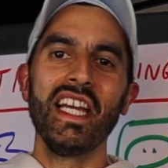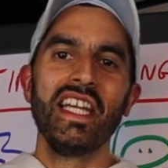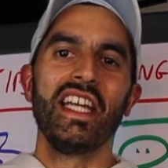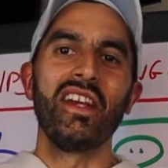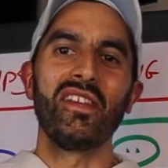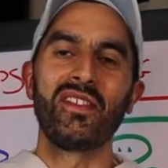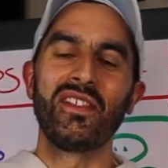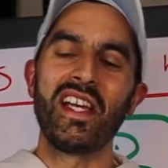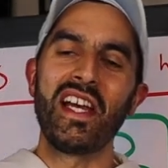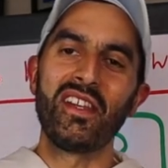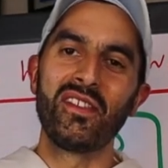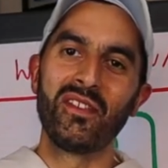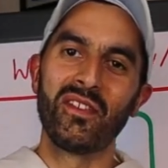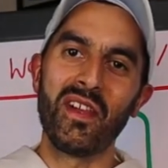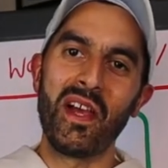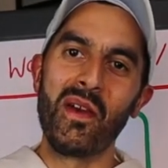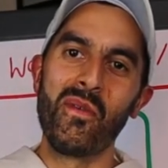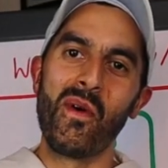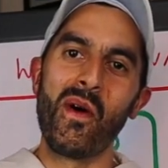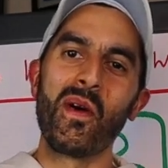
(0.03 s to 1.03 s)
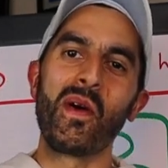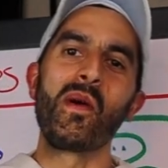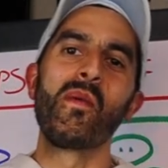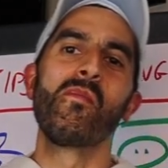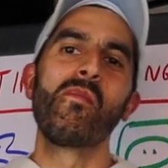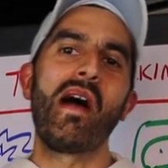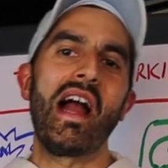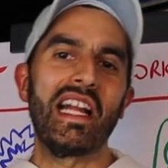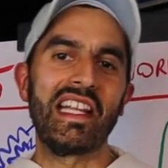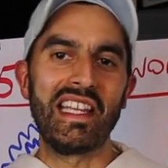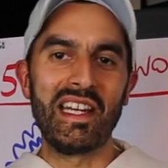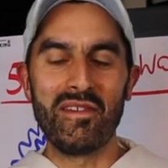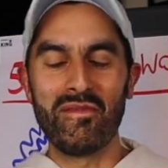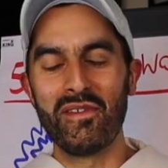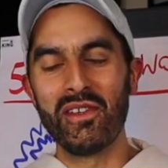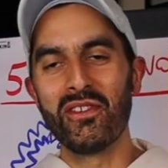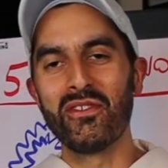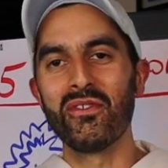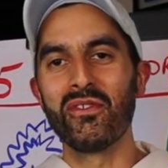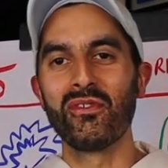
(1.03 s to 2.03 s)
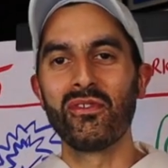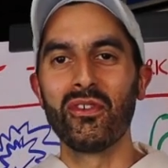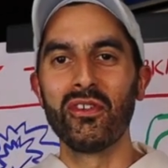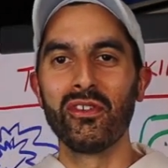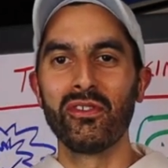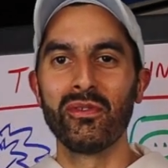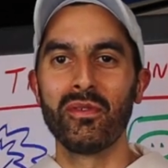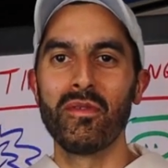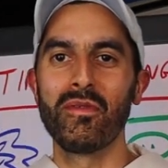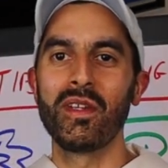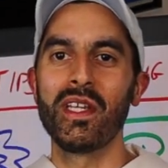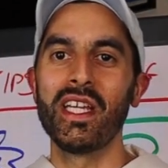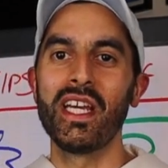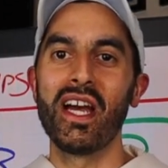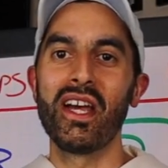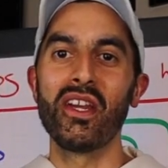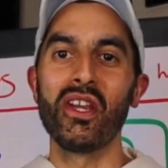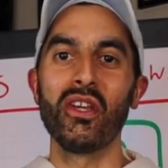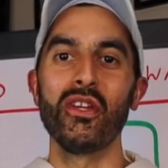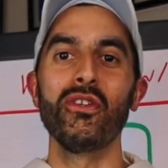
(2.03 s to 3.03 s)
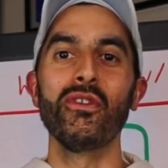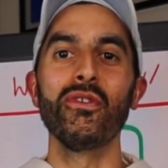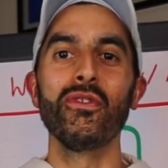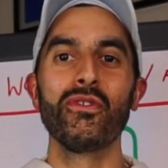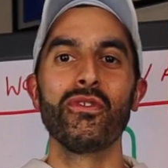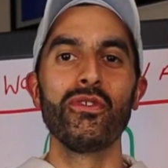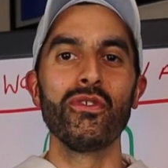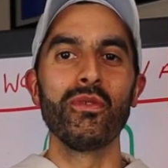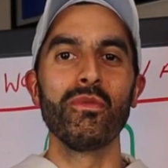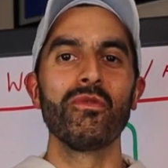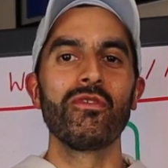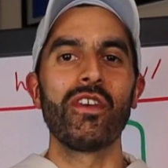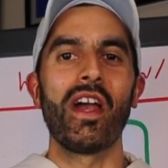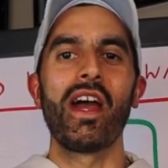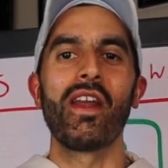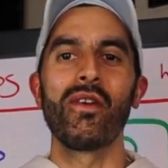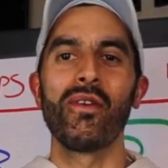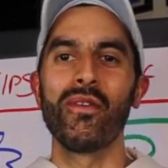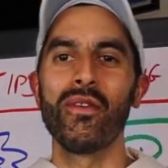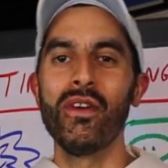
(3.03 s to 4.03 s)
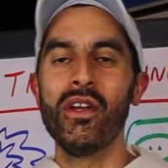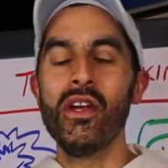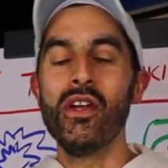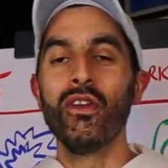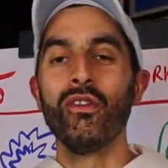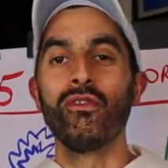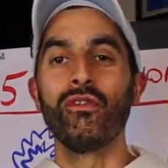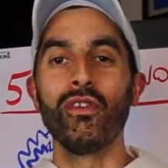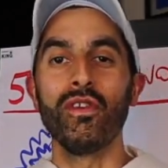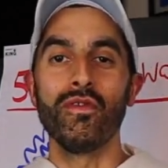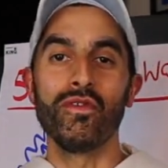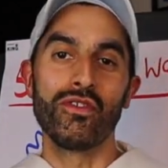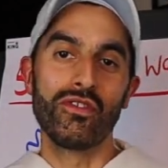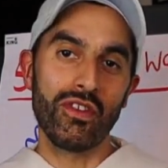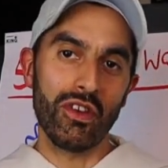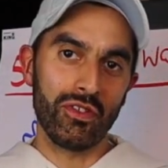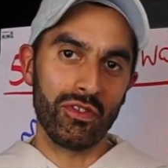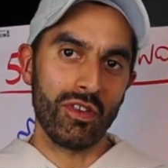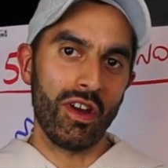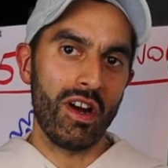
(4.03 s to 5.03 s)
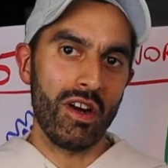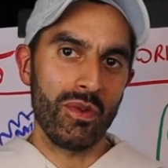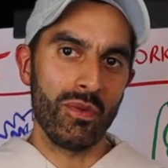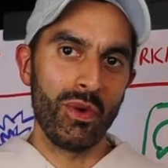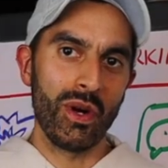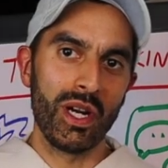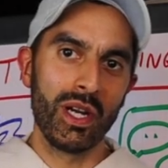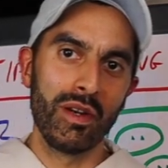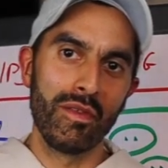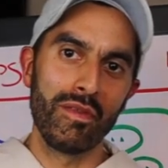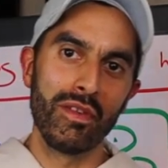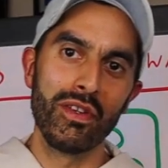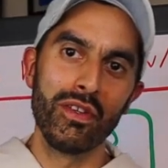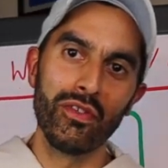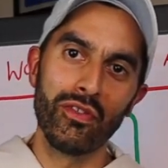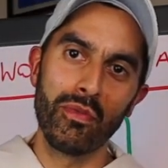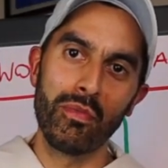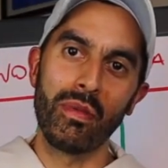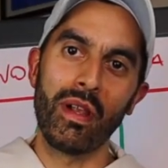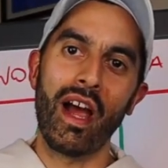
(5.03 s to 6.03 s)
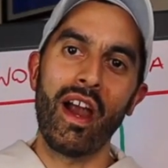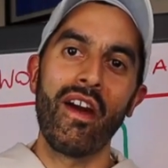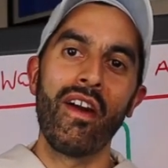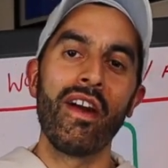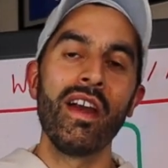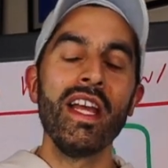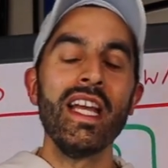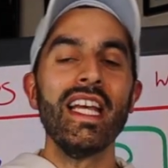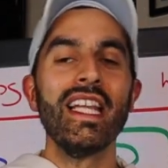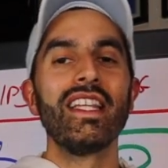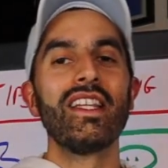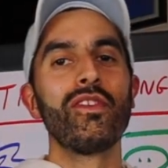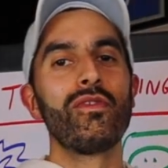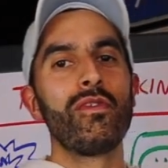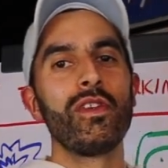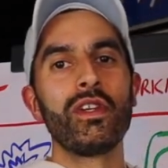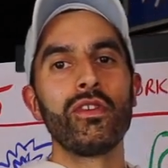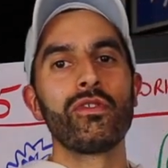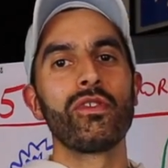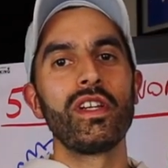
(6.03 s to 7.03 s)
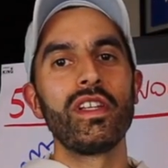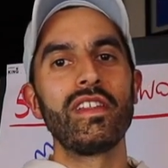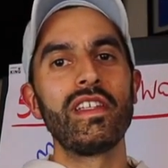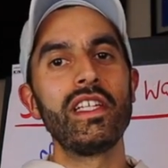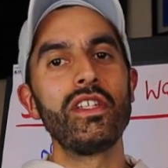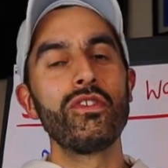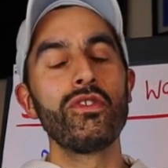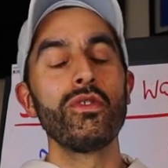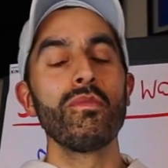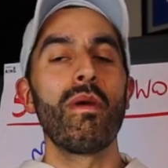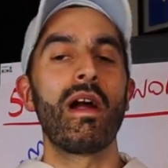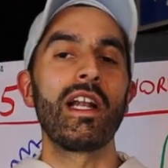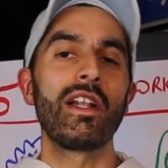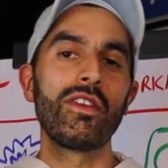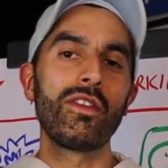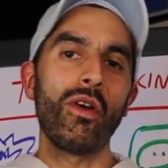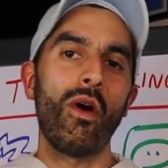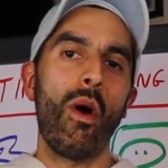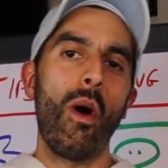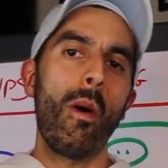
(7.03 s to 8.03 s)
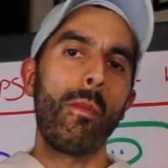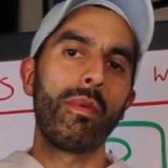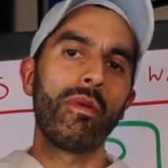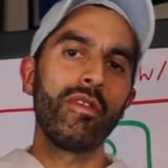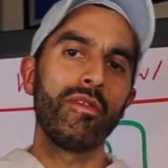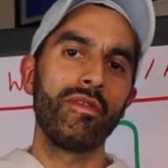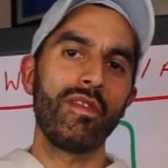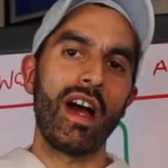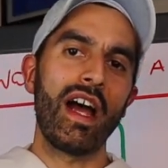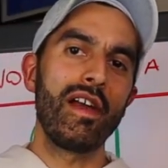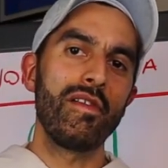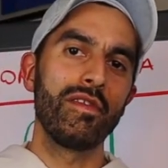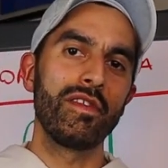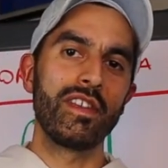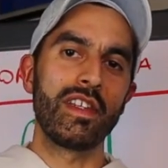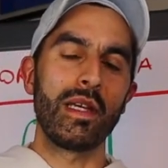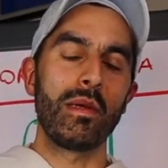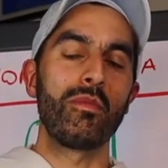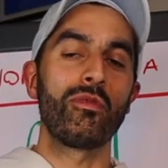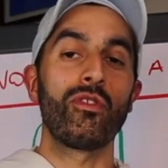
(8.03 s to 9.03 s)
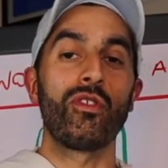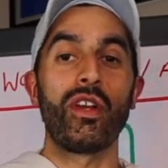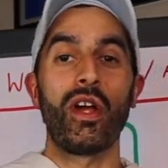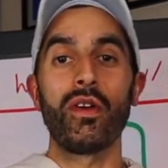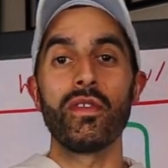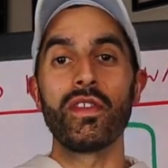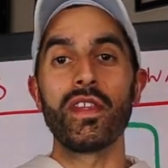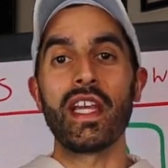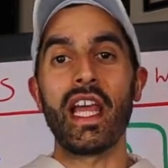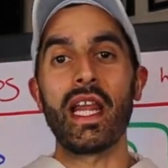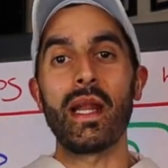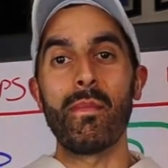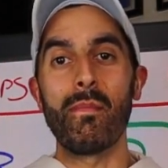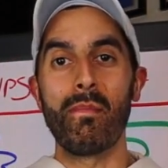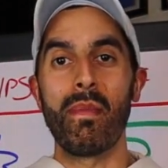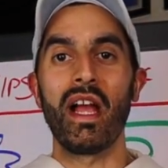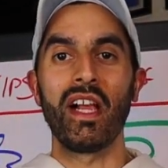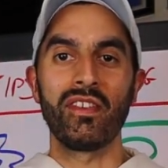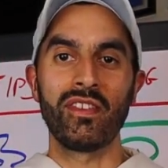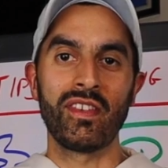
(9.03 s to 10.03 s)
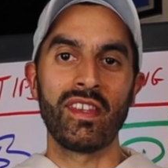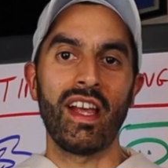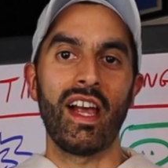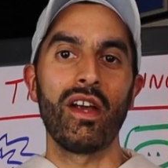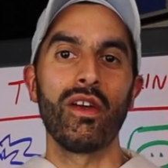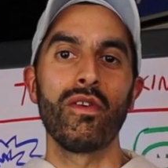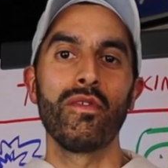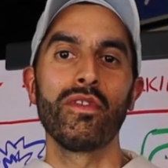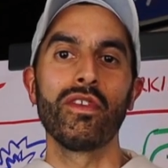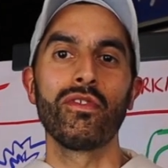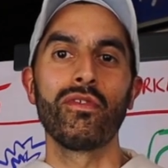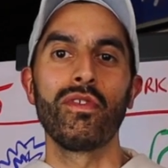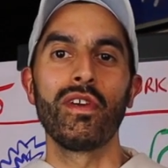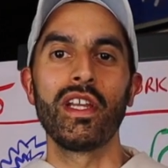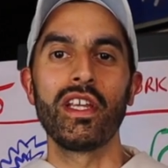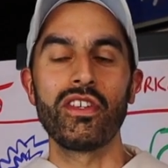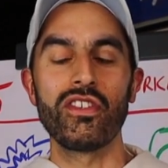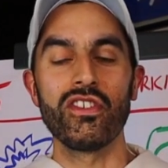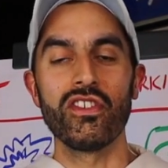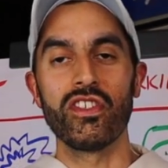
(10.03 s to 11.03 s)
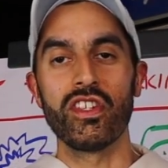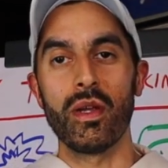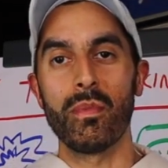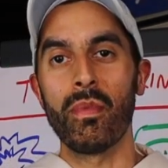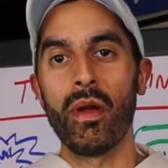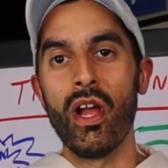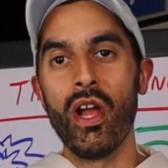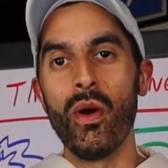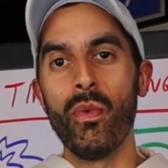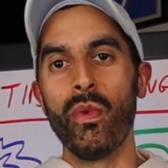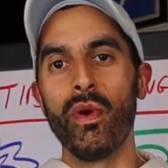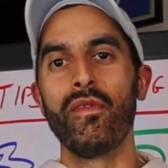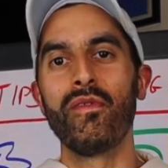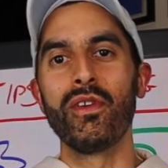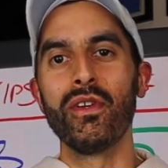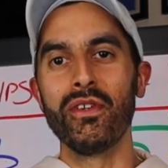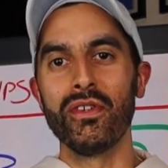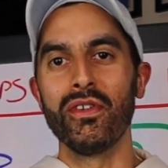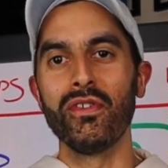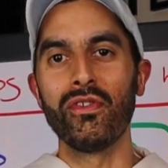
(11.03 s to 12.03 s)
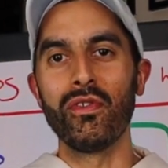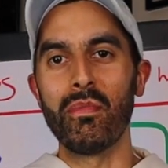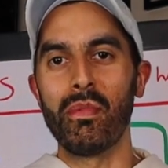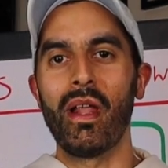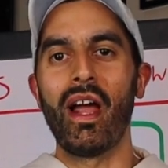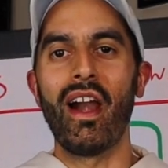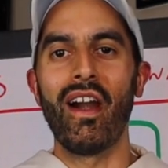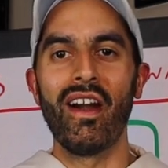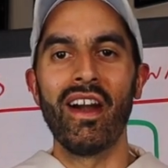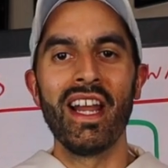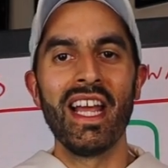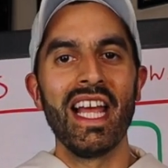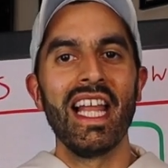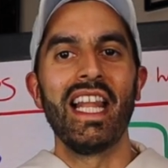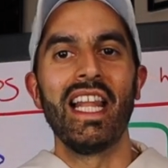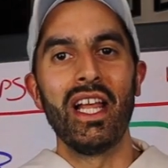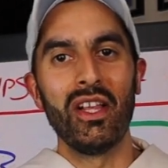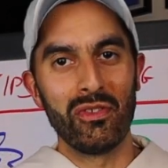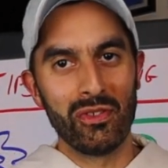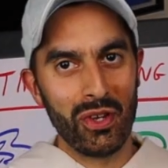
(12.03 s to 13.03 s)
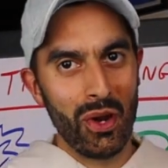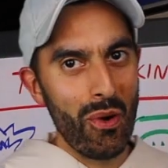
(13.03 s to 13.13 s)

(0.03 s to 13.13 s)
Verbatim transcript: Yes, yes, and welcome back to the official Sourcing with Kian YouTube channel. So you've just started working for a new supplier. This video is going to teach you my top five tips on how to get the best out of this relationship with your new supplier. Let's